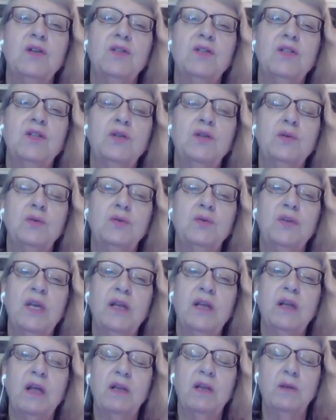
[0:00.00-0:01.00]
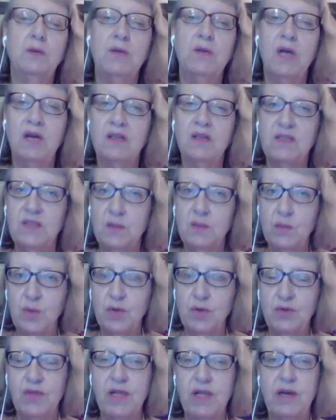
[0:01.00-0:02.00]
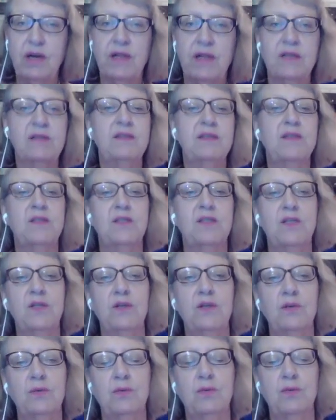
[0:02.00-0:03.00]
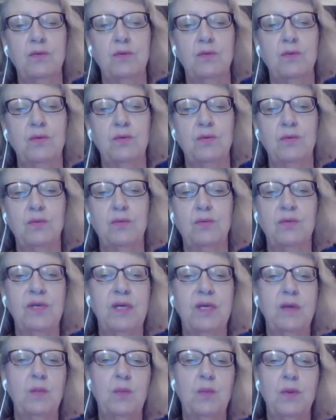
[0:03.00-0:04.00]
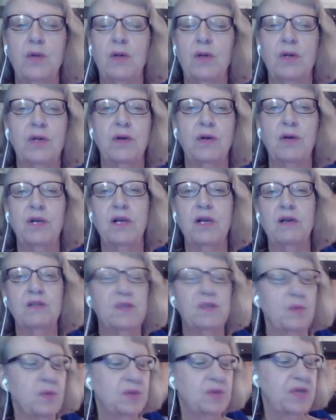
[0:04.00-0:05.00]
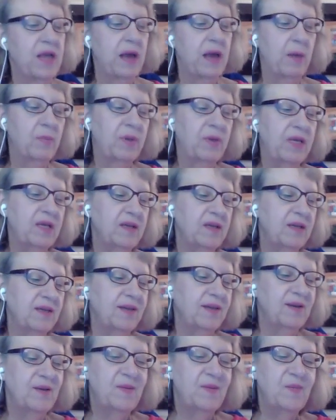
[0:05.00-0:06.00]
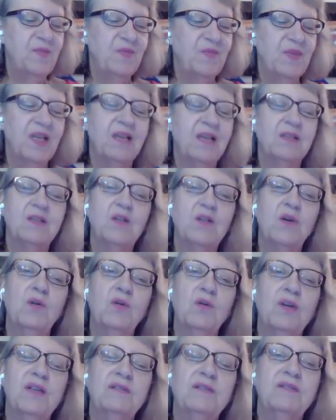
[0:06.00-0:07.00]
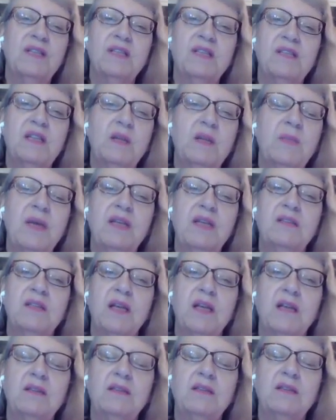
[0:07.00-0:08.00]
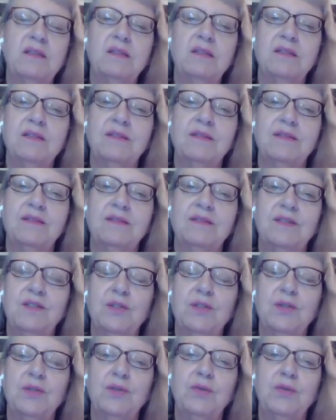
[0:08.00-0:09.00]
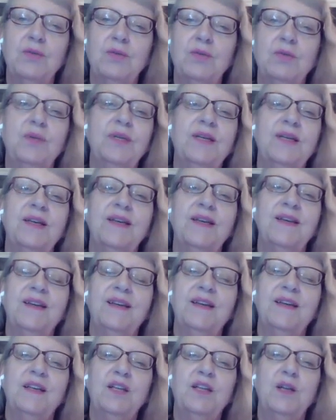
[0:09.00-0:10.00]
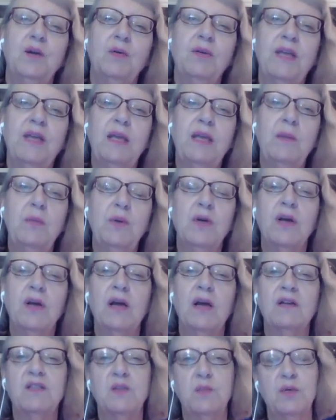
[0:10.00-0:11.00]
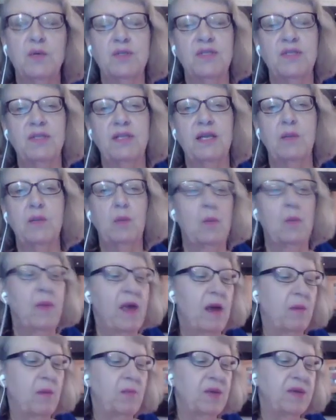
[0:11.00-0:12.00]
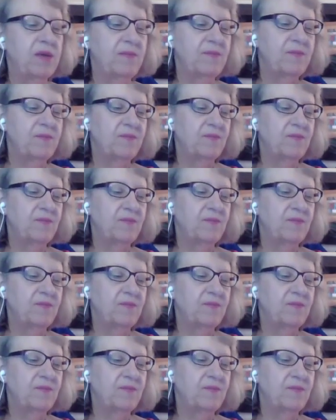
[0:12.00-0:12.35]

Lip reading: to get a new customer than it is to keep your current customers happy? So doesn't it make sense to, keep your customers and keep them happy?